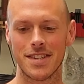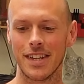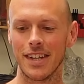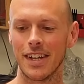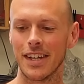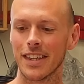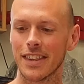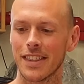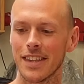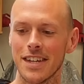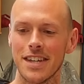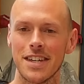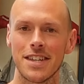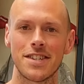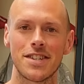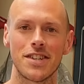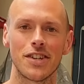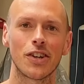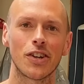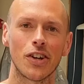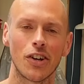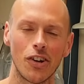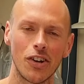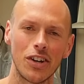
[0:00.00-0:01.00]
like this, you
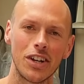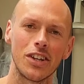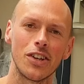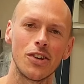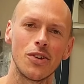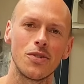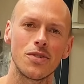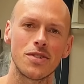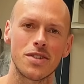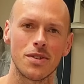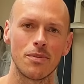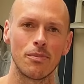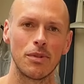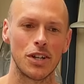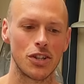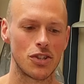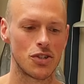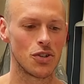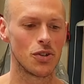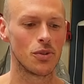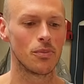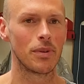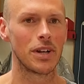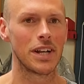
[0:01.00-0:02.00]
can only use them at
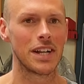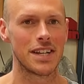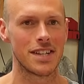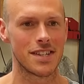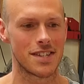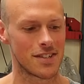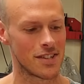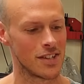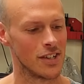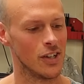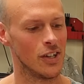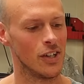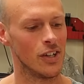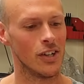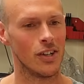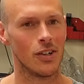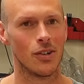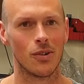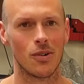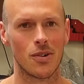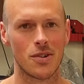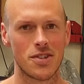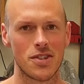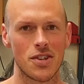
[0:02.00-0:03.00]
two minutes
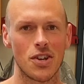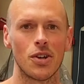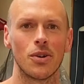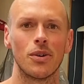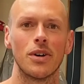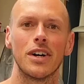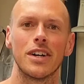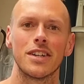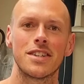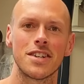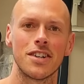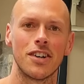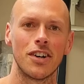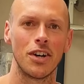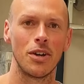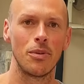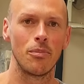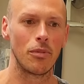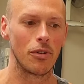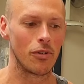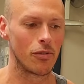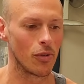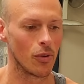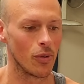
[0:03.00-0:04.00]
or so at a time
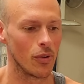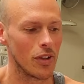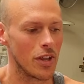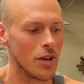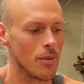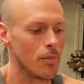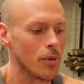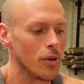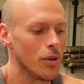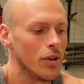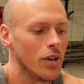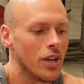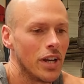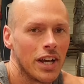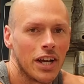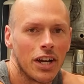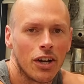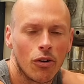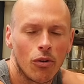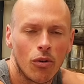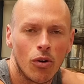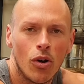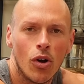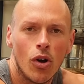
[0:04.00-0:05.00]
before they burn
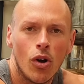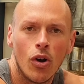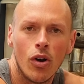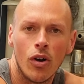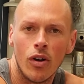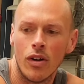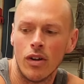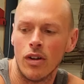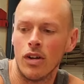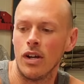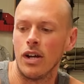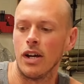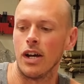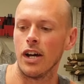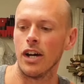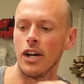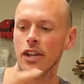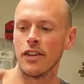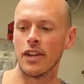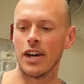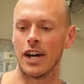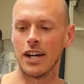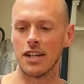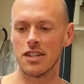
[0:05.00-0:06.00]
out.
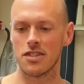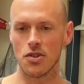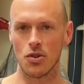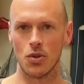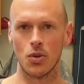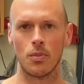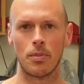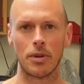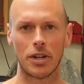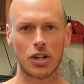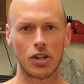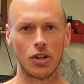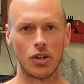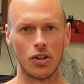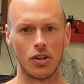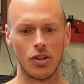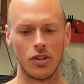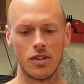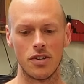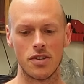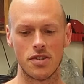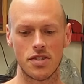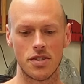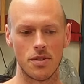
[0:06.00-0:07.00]
And that's all
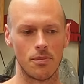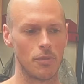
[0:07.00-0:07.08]
because the